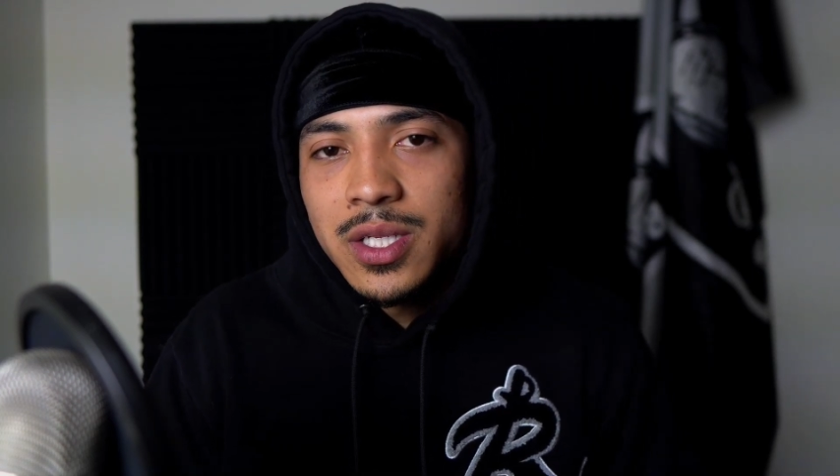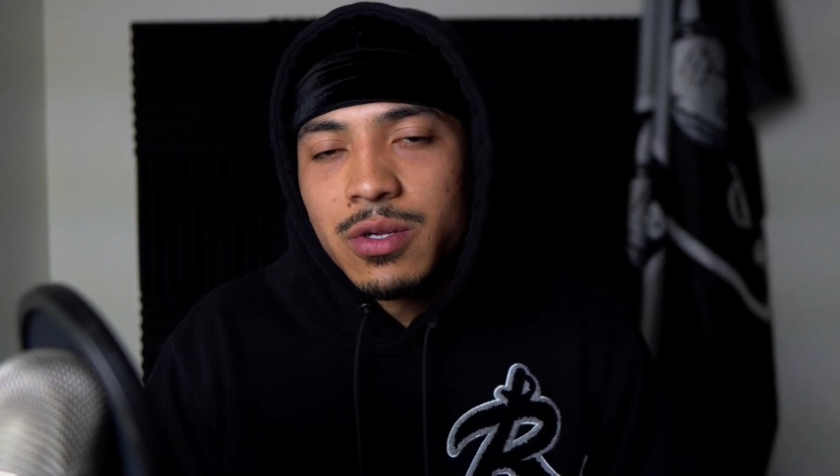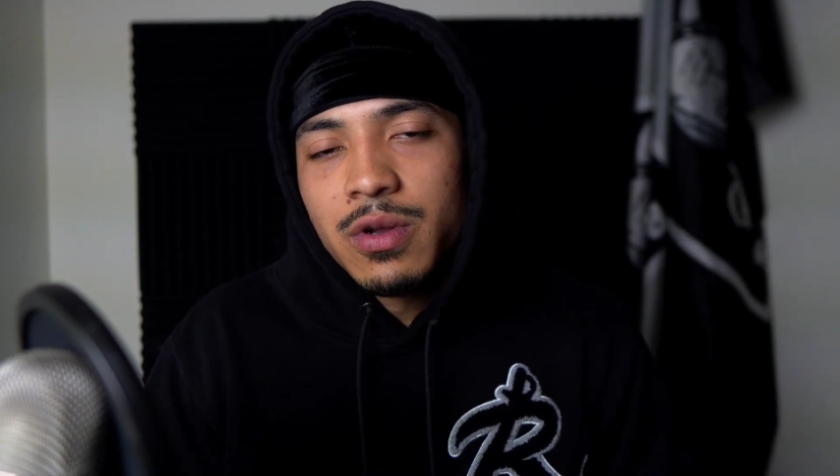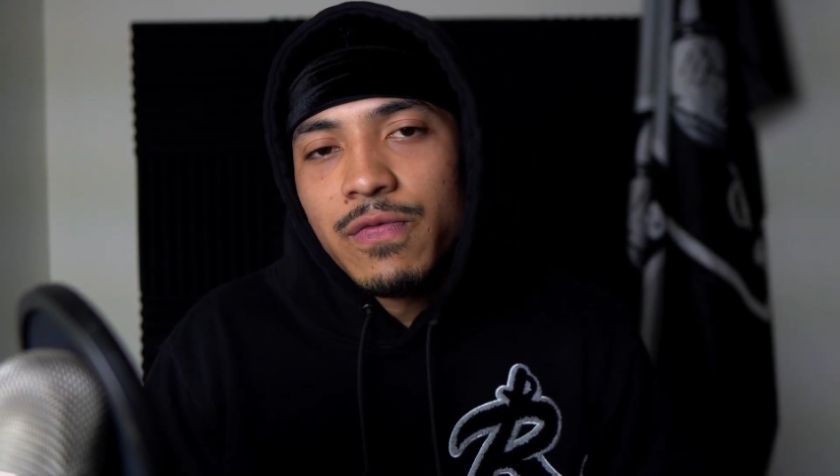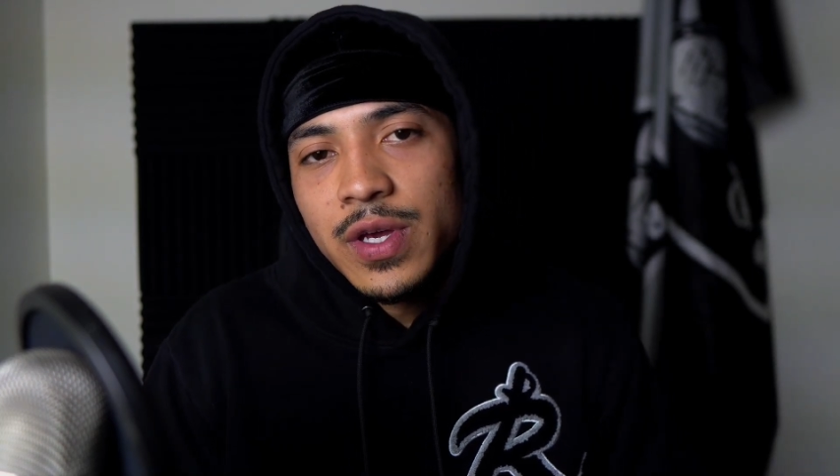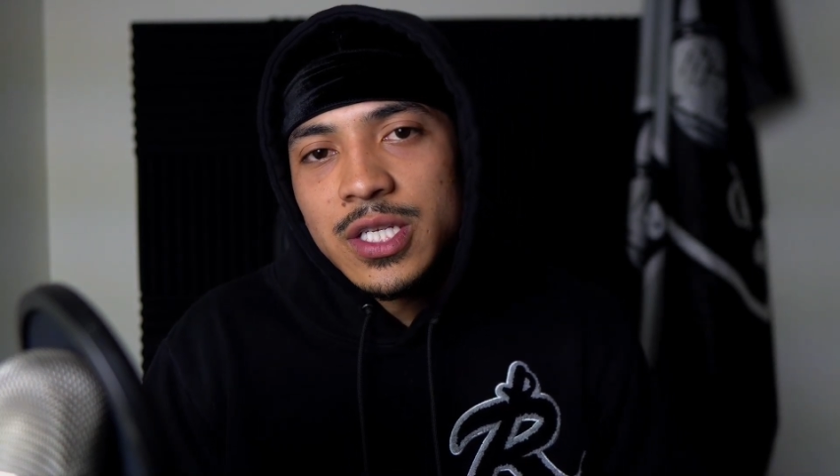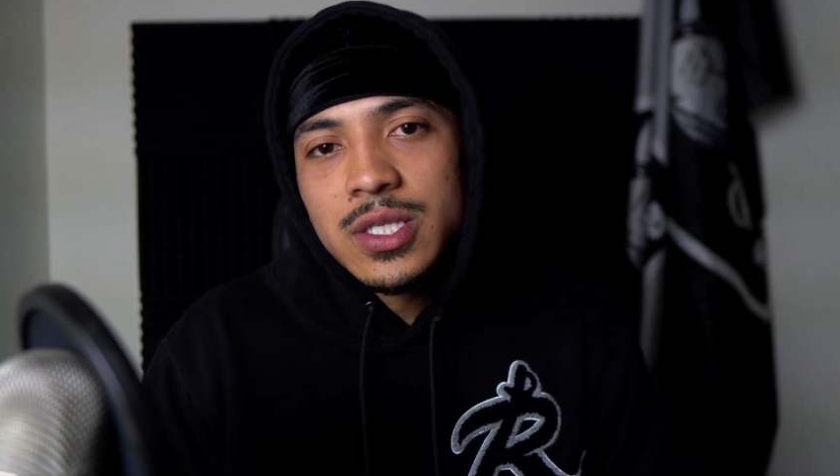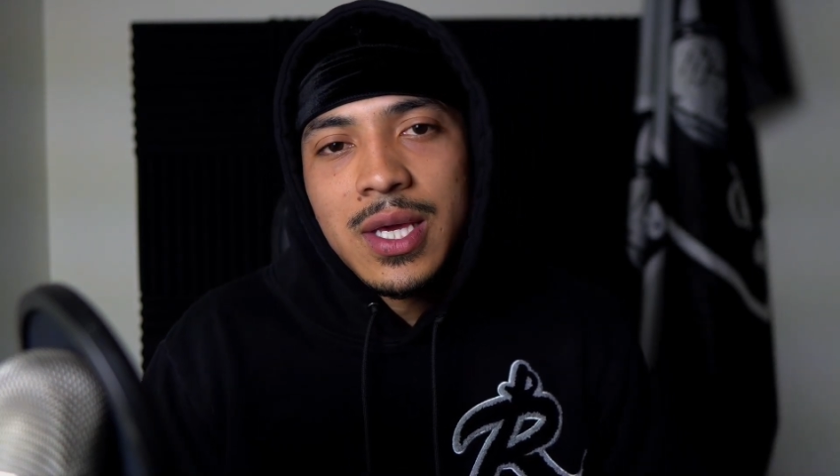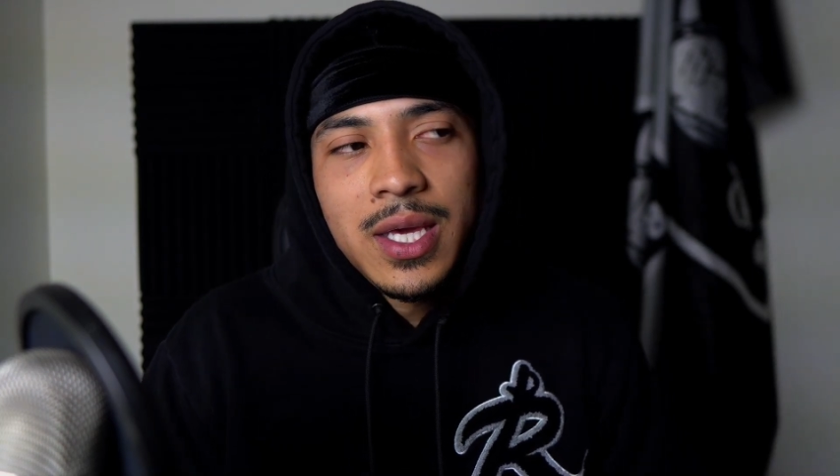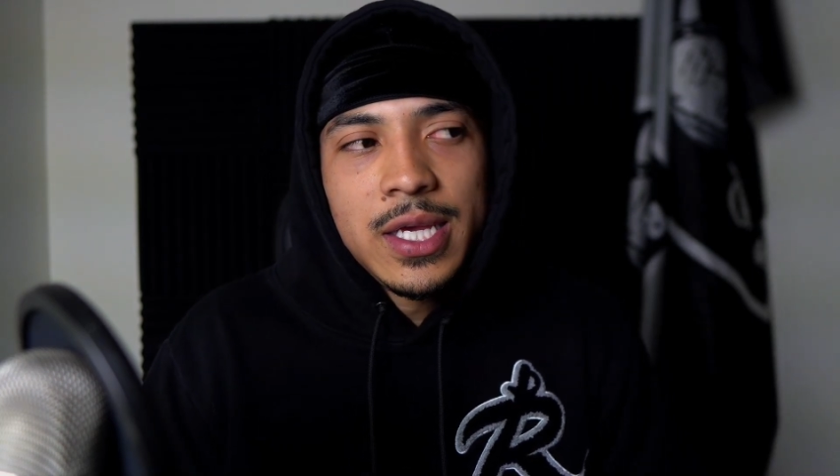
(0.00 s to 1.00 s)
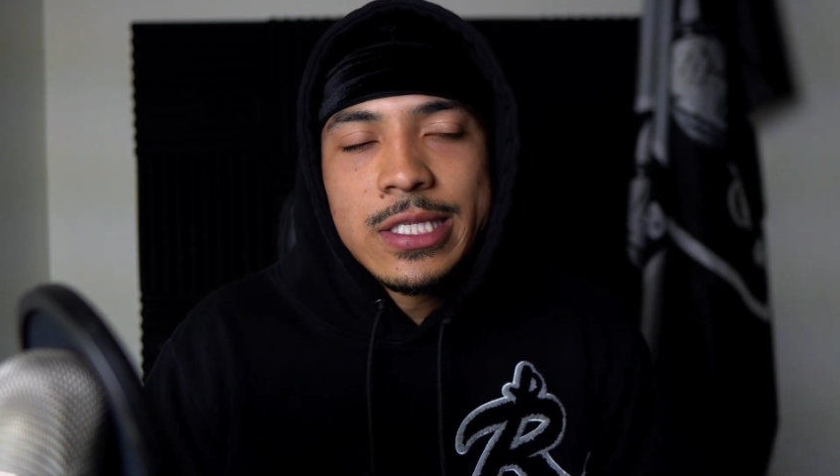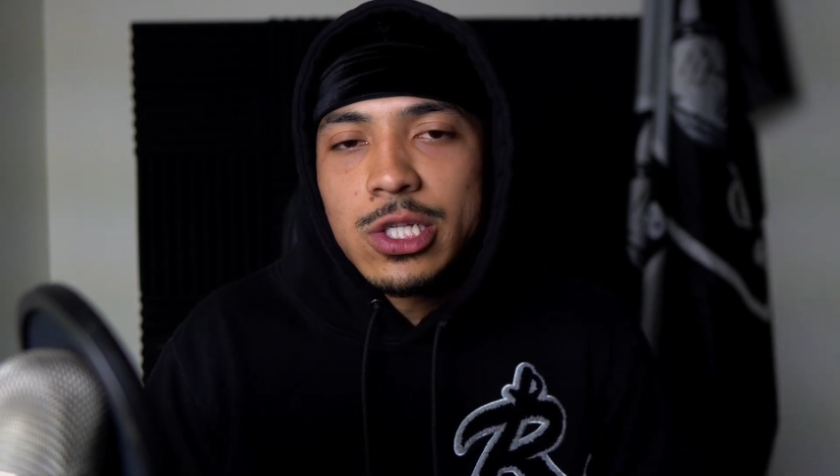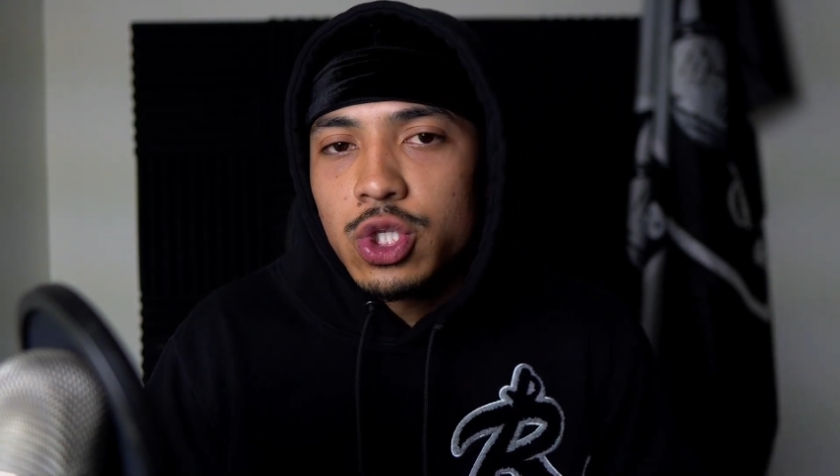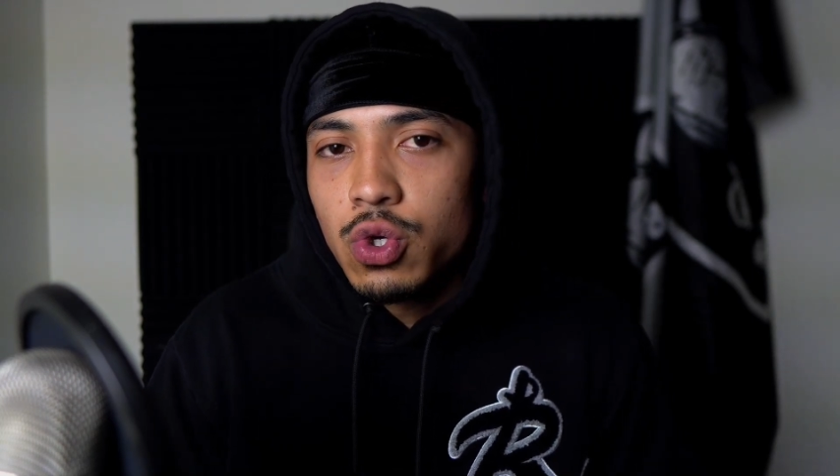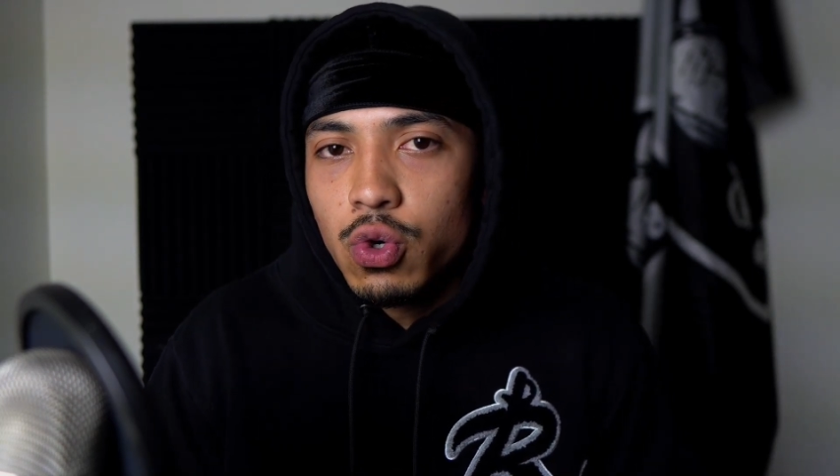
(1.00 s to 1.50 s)
in your division
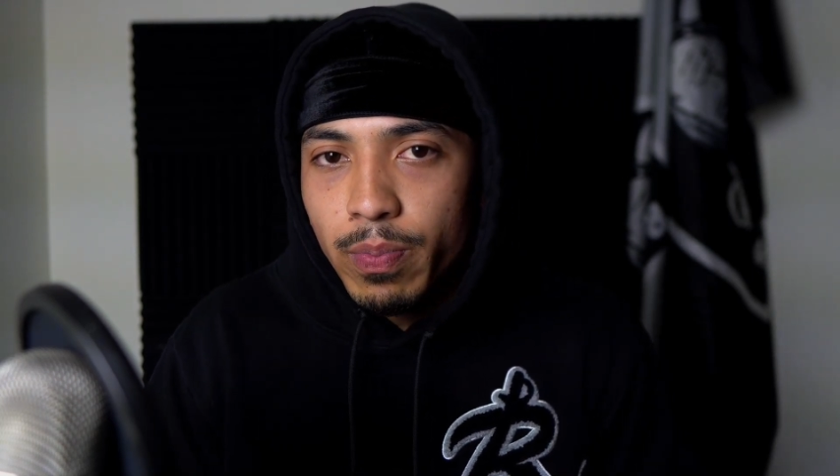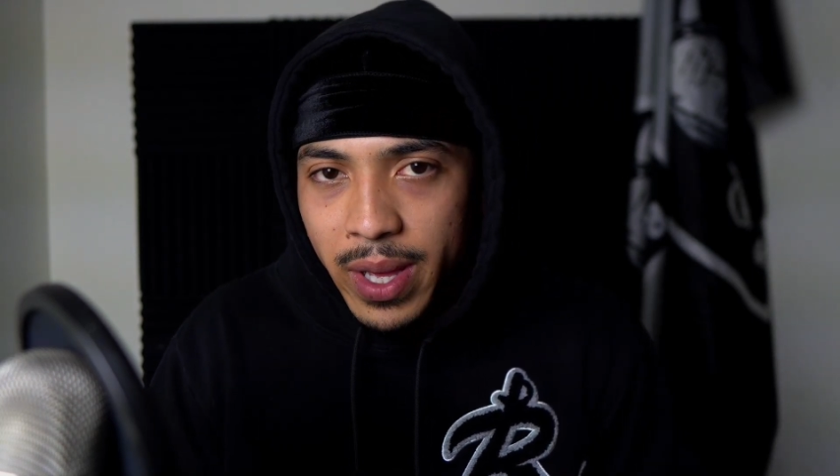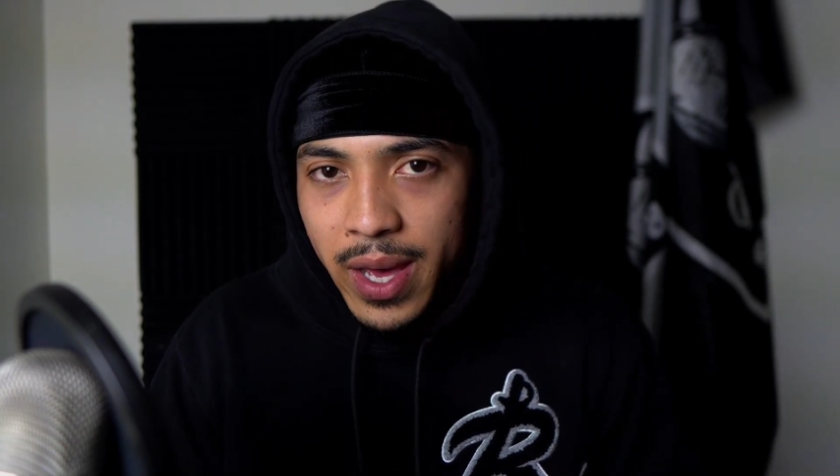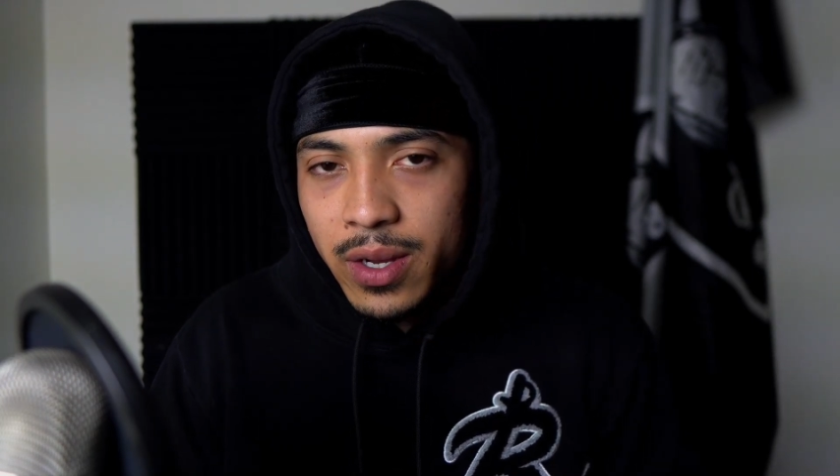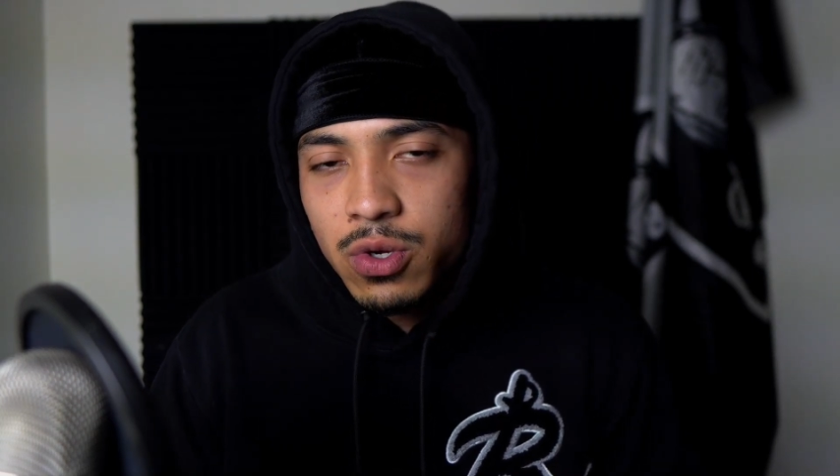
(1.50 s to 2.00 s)
isn't too bad.